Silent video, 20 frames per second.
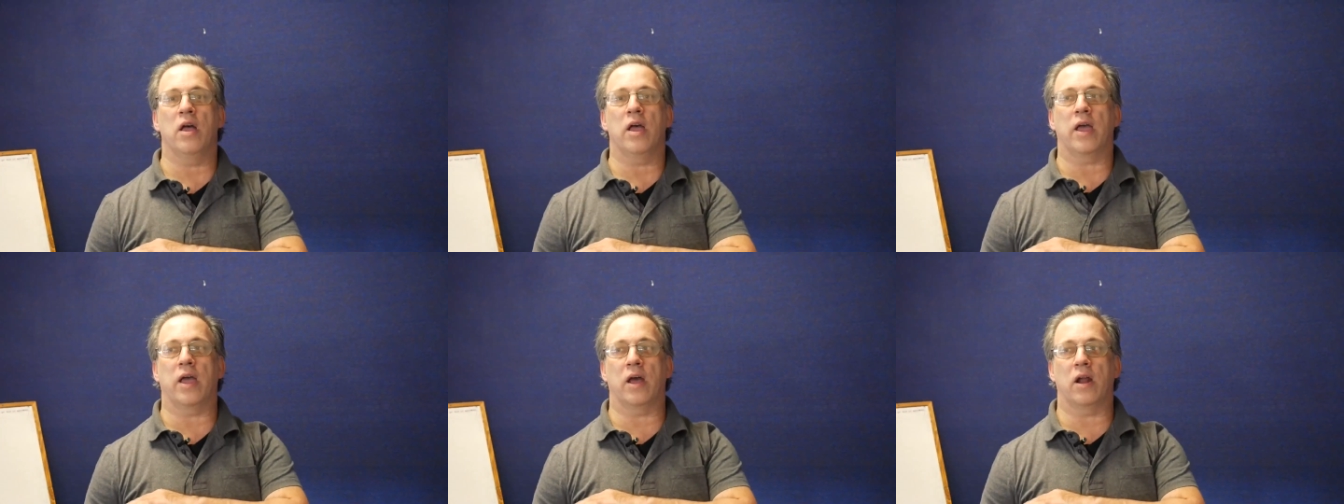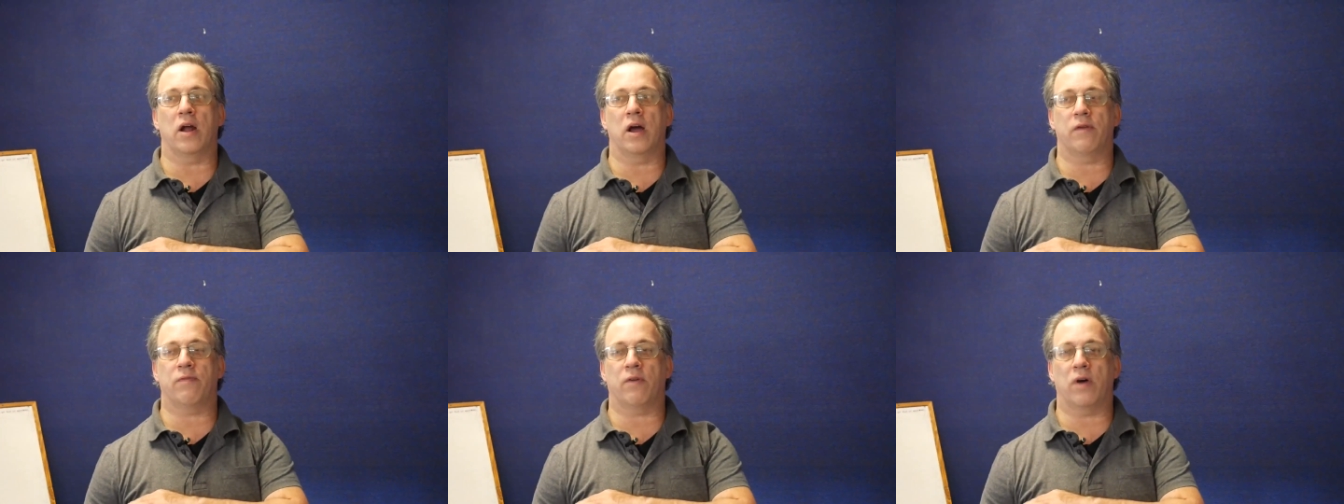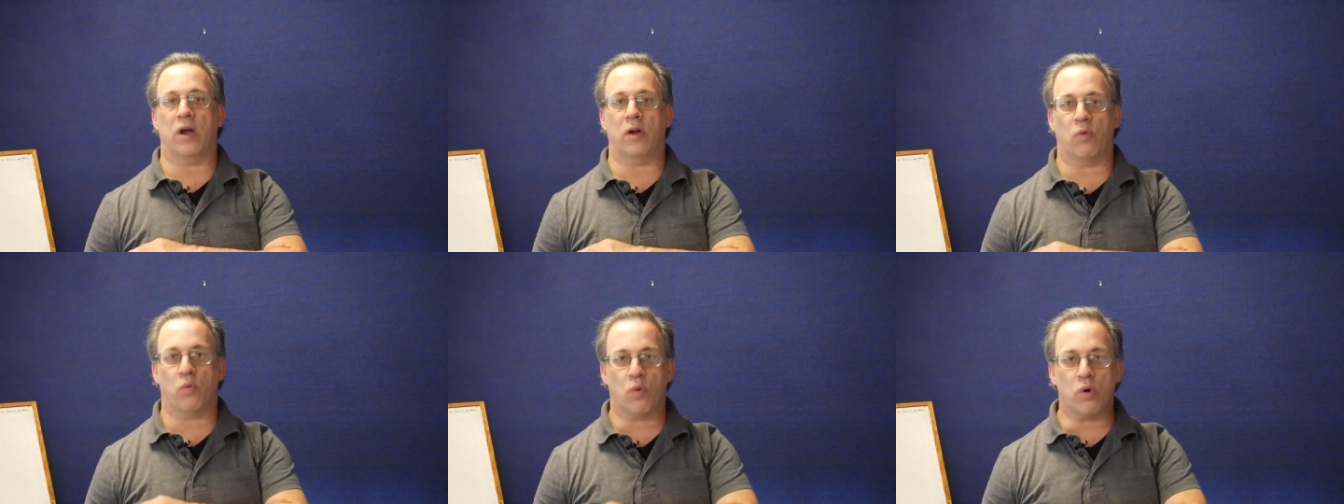and if
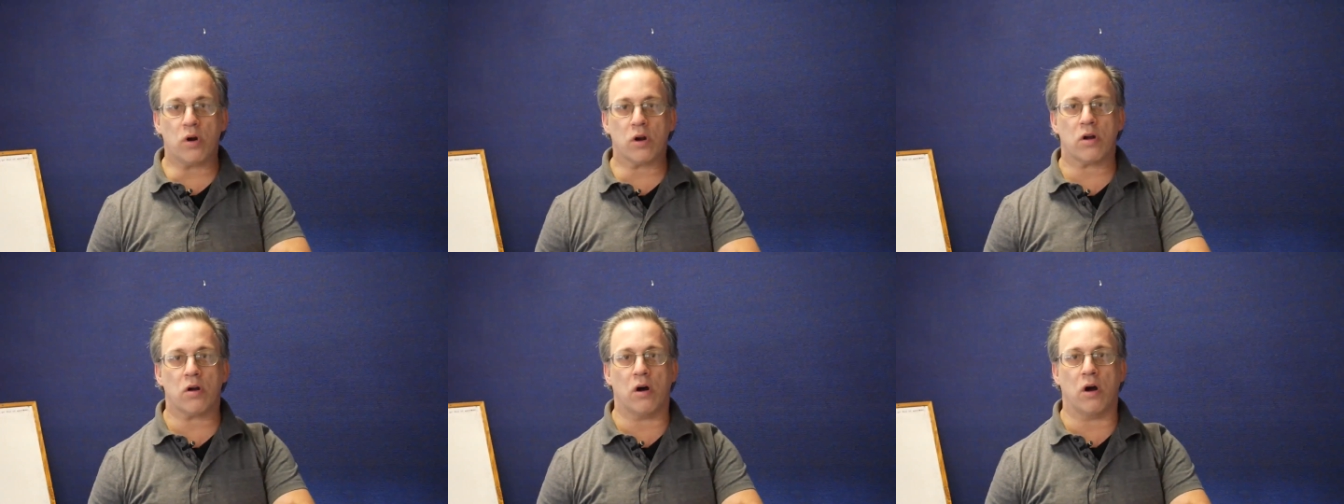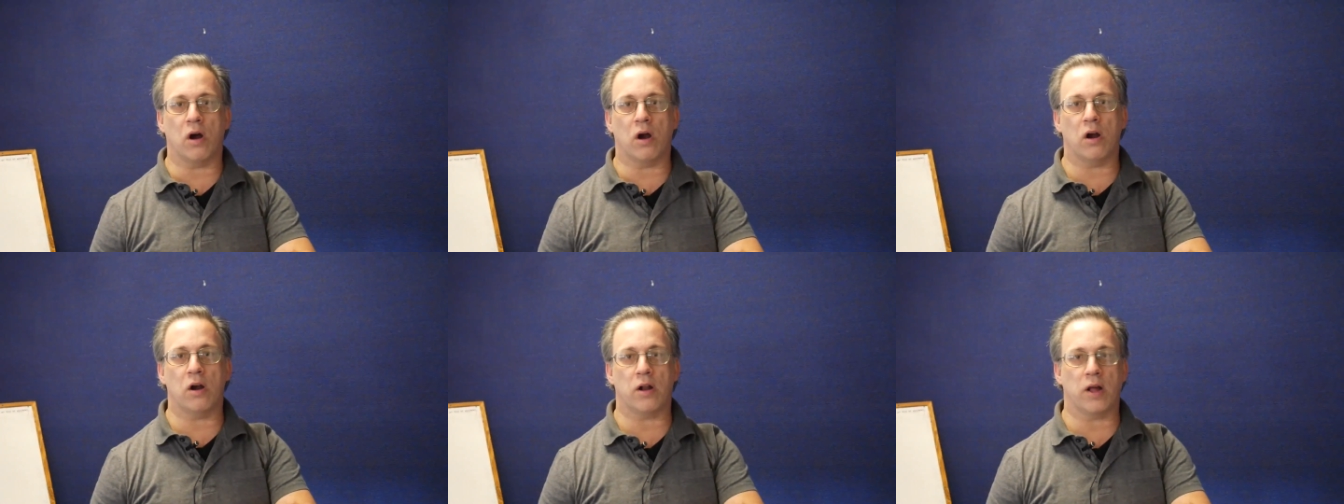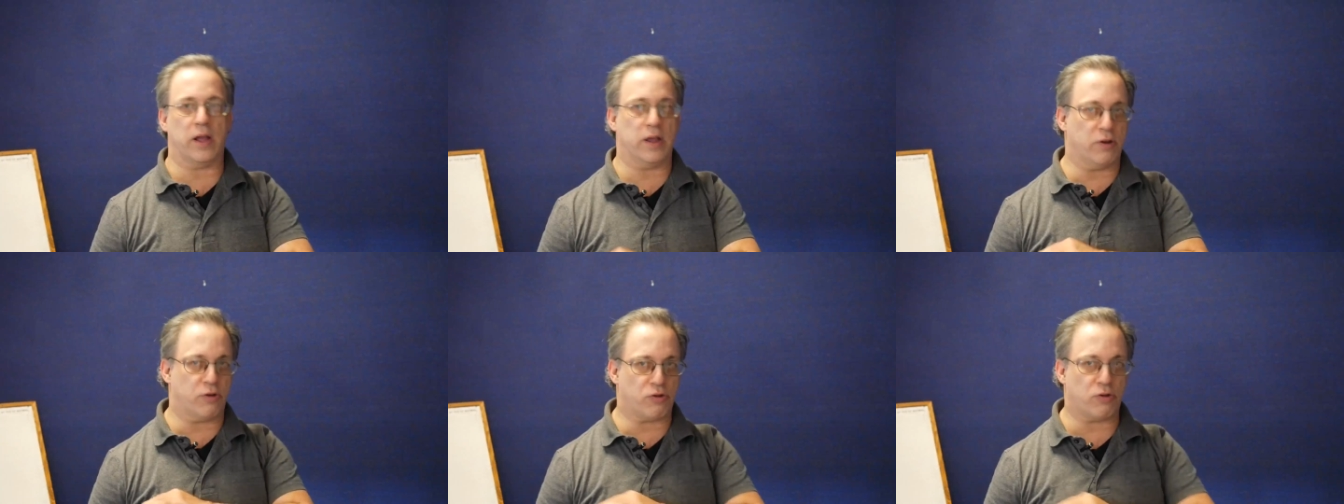I work hard,
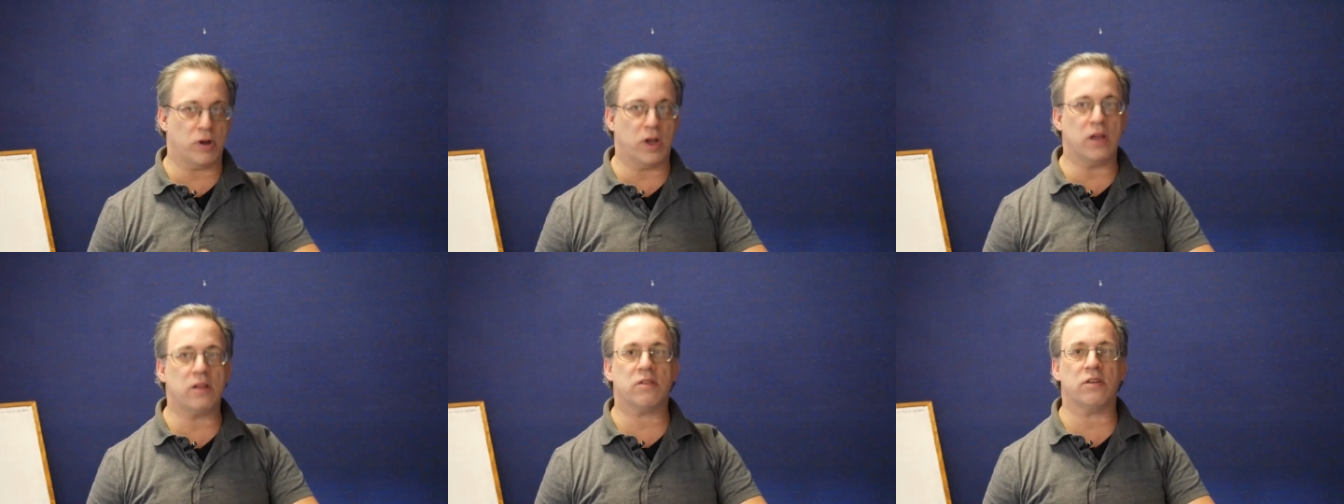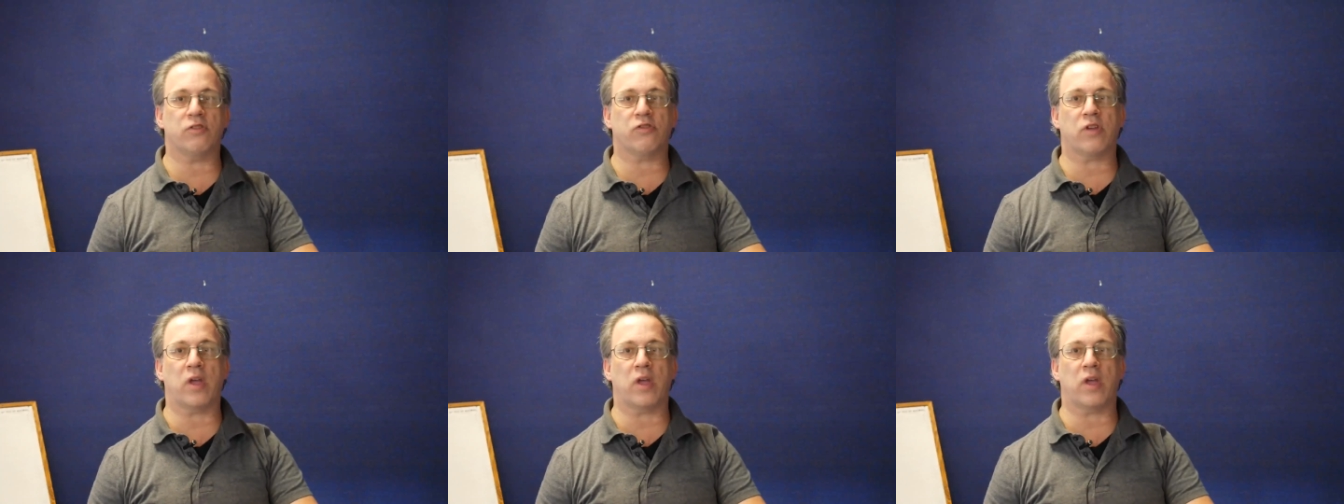I can create this